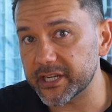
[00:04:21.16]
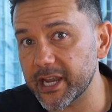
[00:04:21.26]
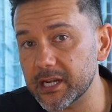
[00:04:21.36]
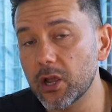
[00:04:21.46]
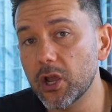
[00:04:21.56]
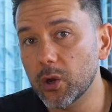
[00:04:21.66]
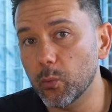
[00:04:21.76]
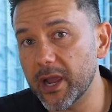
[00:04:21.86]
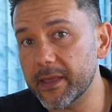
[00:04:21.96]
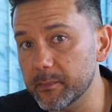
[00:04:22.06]
date
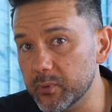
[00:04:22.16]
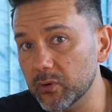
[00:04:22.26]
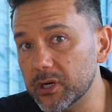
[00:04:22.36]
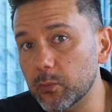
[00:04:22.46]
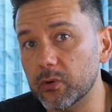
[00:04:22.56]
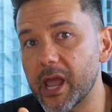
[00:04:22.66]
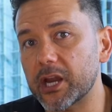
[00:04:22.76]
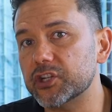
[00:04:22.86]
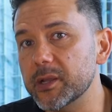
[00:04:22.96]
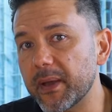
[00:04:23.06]
where the builder will
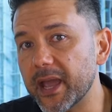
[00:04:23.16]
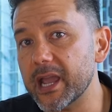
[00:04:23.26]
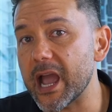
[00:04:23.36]
actually pay